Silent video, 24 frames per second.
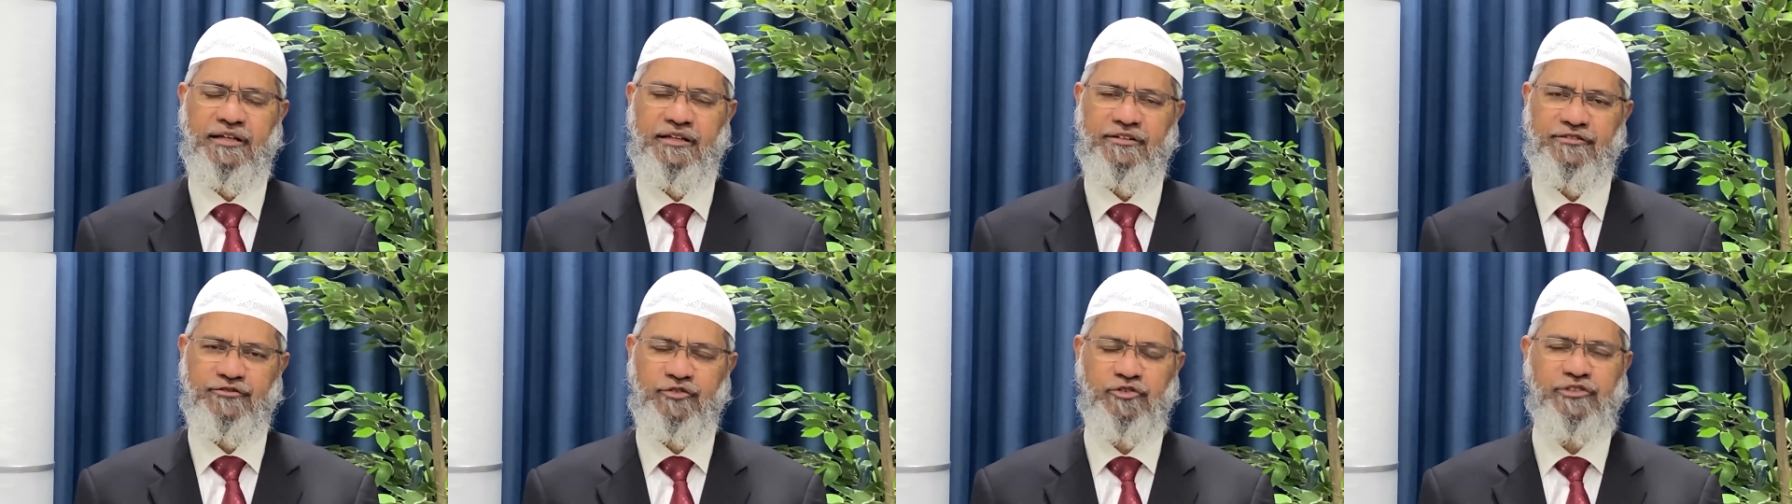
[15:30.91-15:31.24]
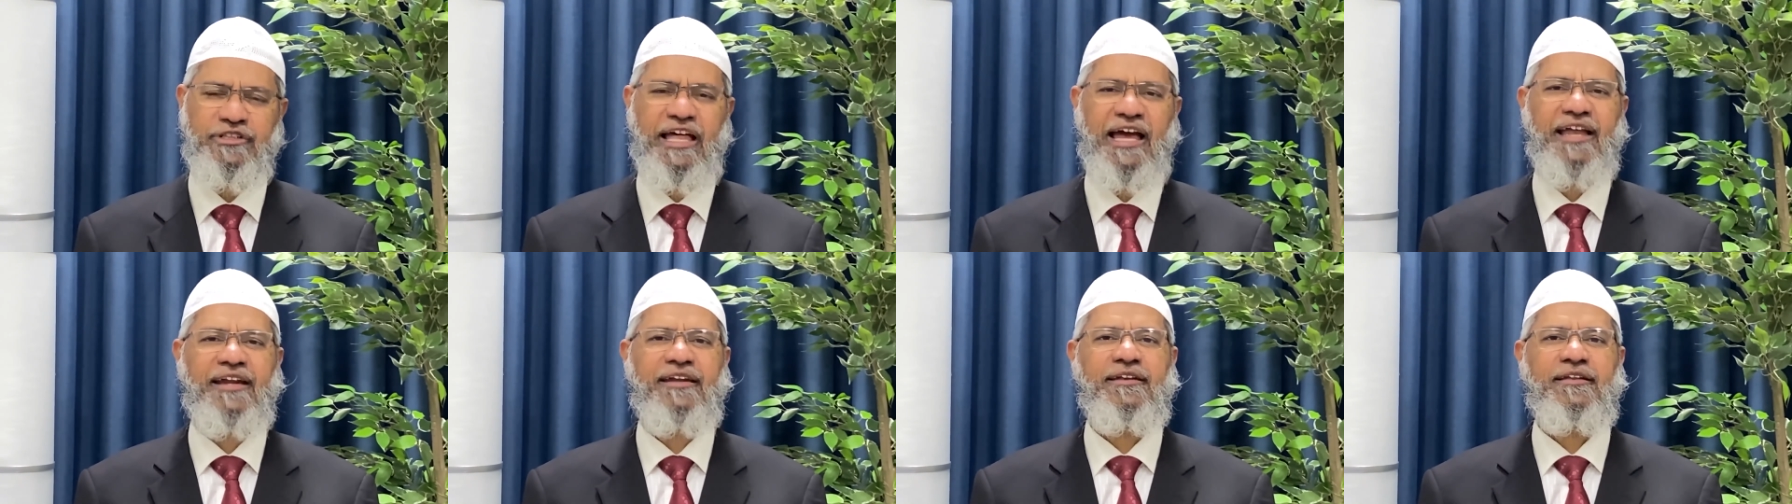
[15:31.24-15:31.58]
so
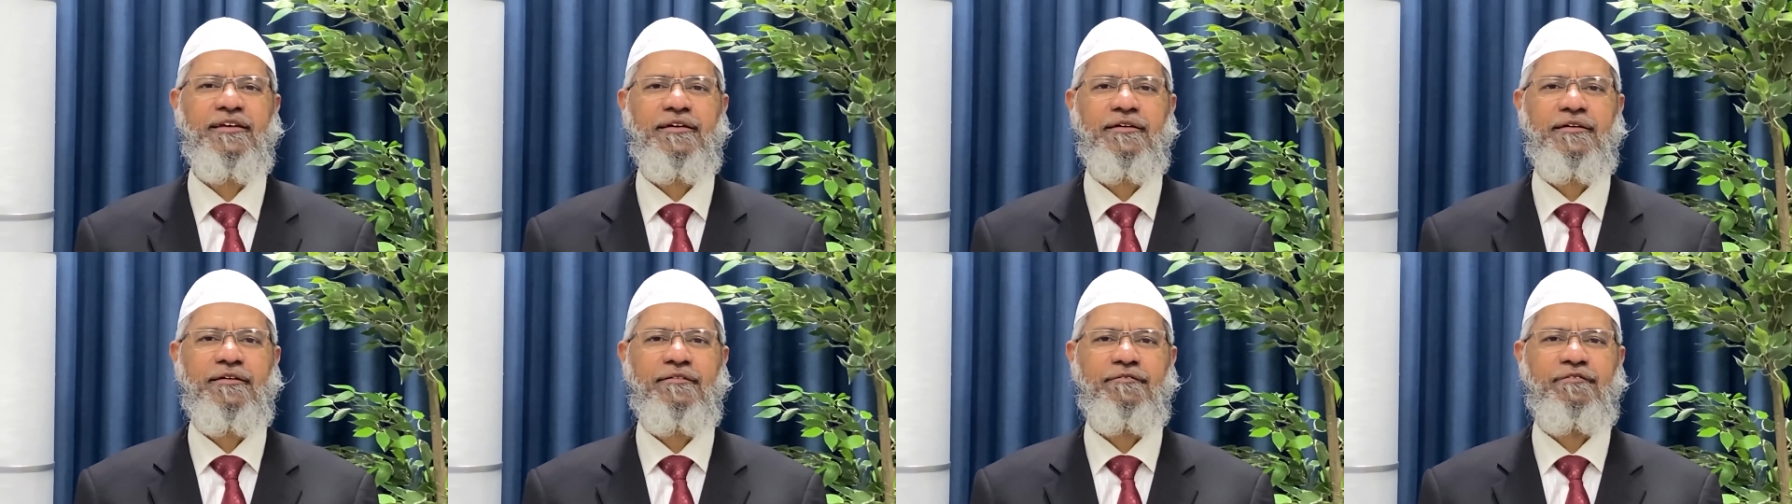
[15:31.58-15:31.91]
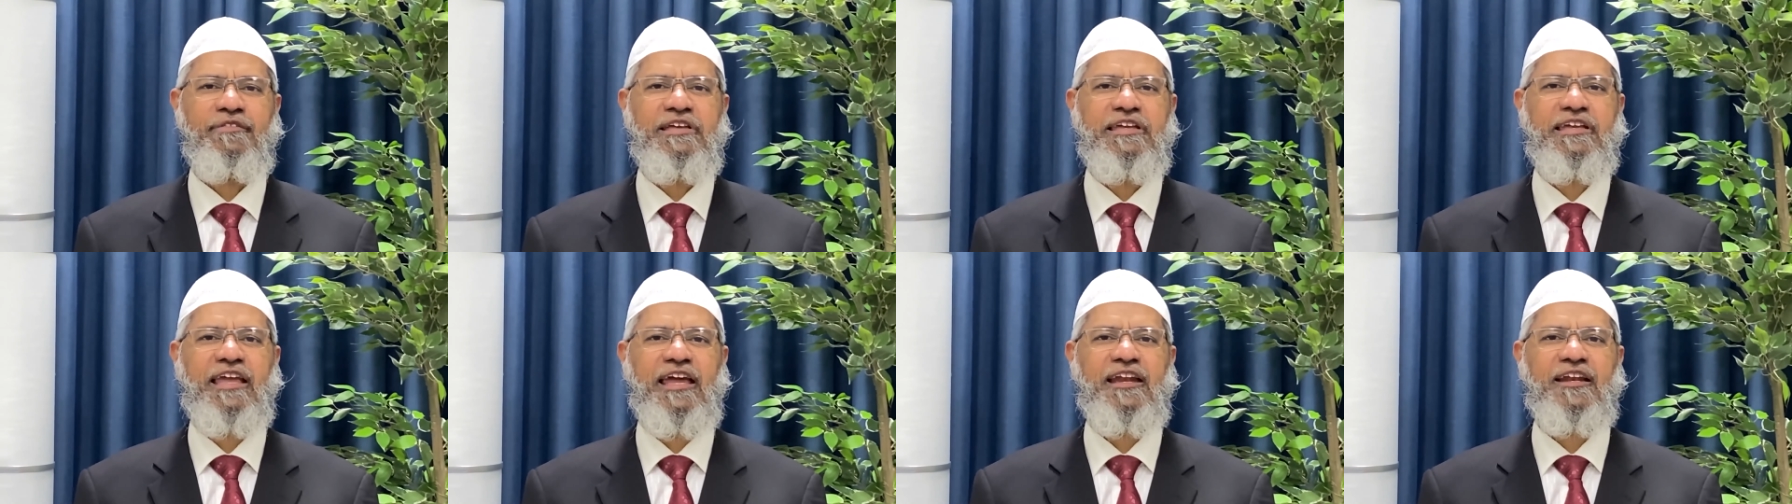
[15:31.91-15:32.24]
that
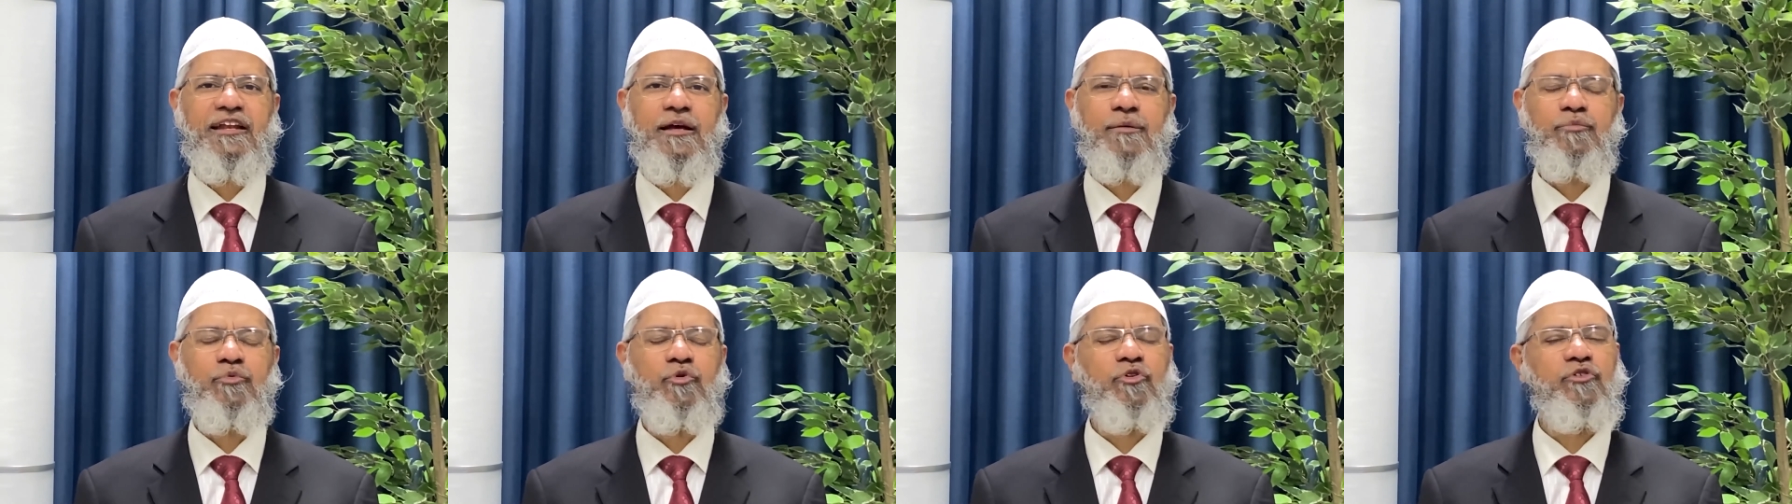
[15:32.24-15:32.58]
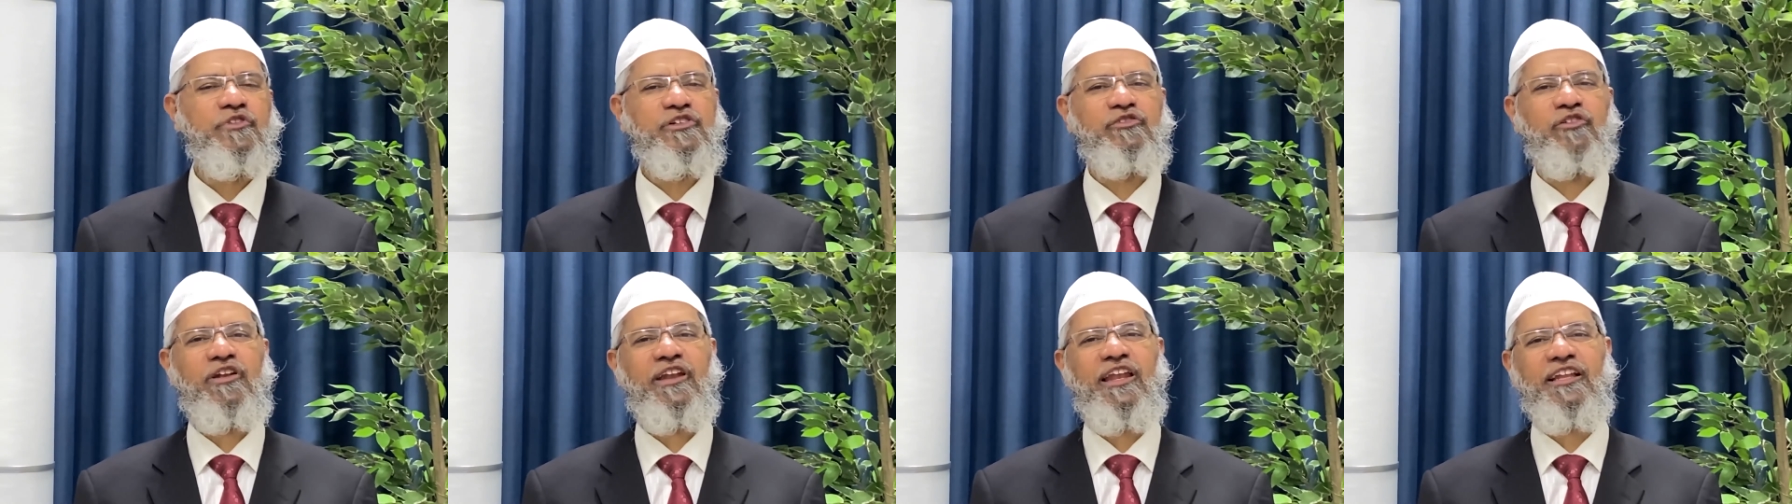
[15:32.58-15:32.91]
we can come
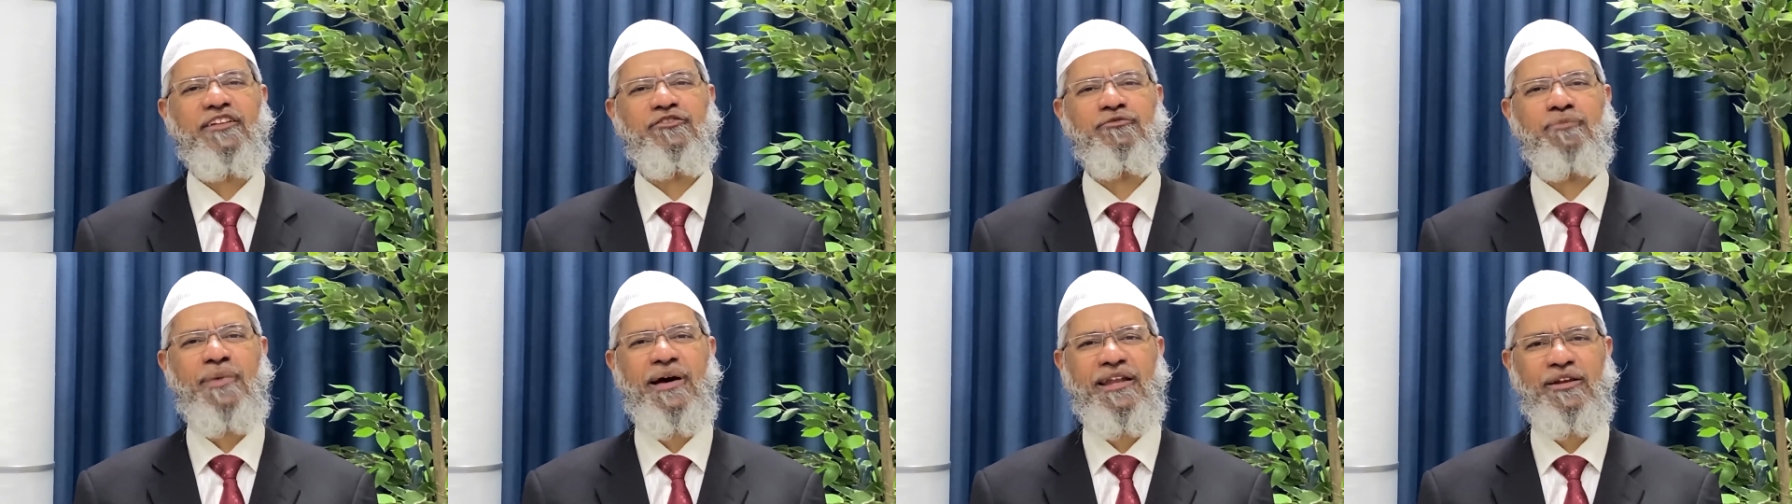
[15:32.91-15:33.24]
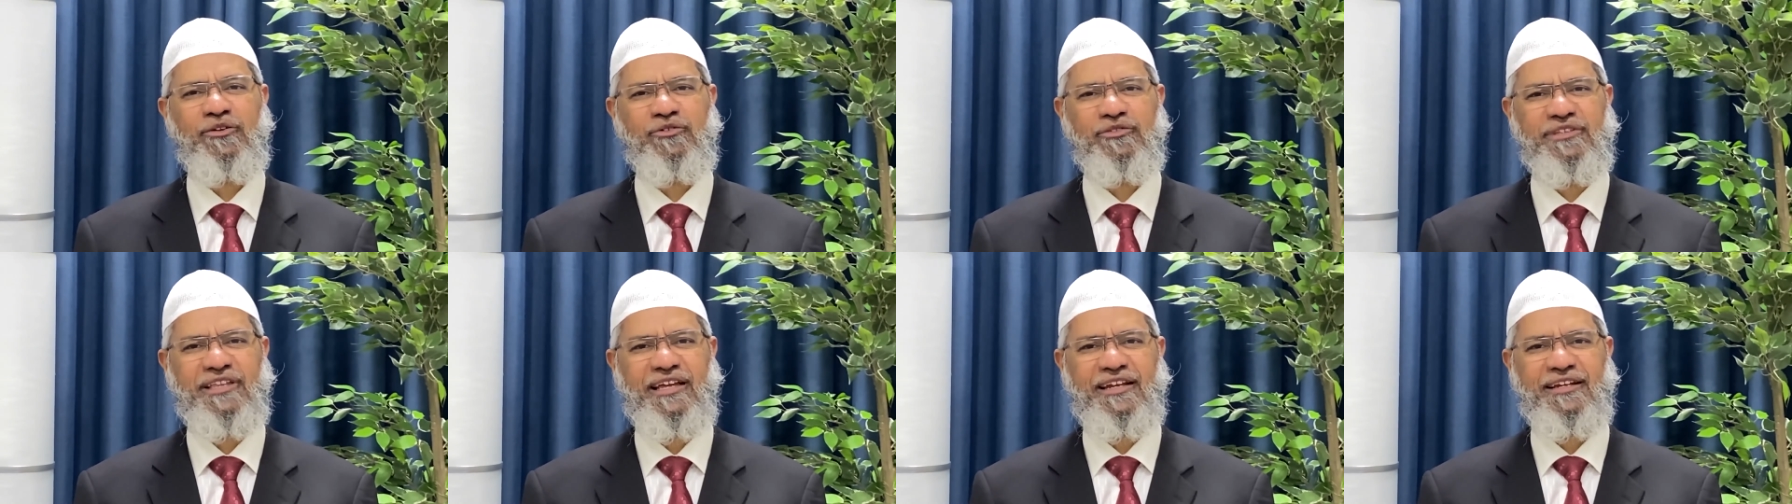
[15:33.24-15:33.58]
closer to Allah
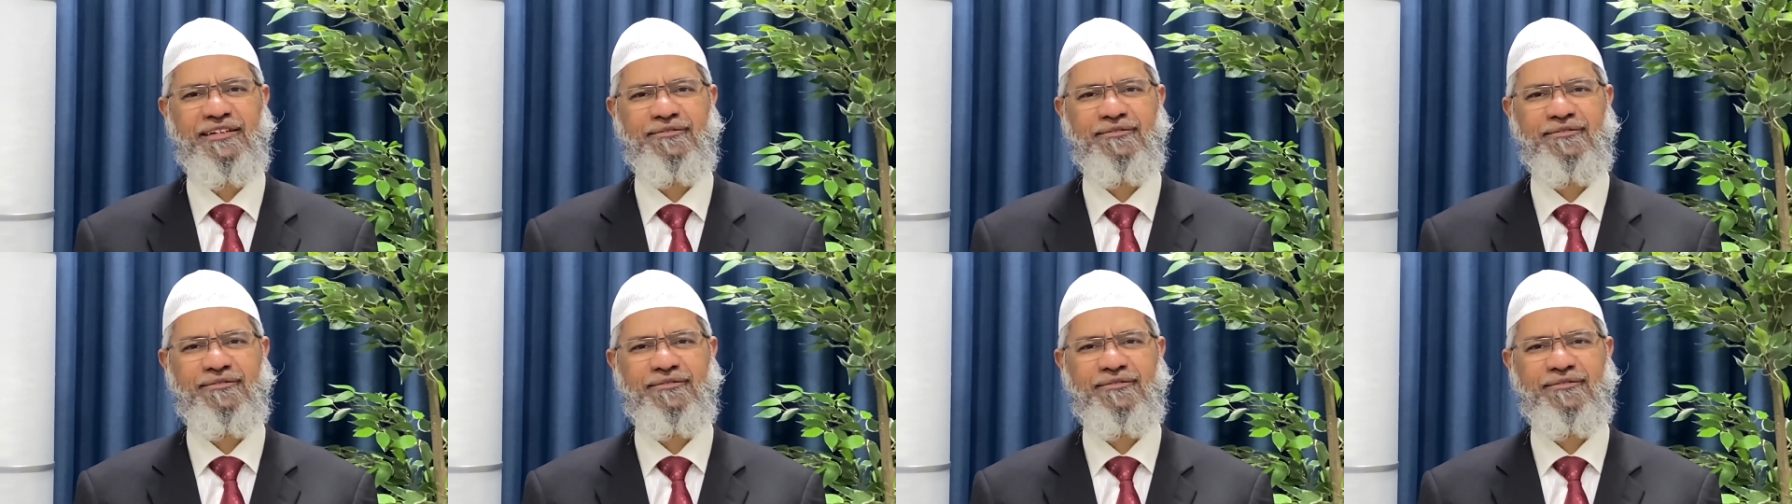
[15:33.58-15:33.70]
subhanahu wa ta'ala.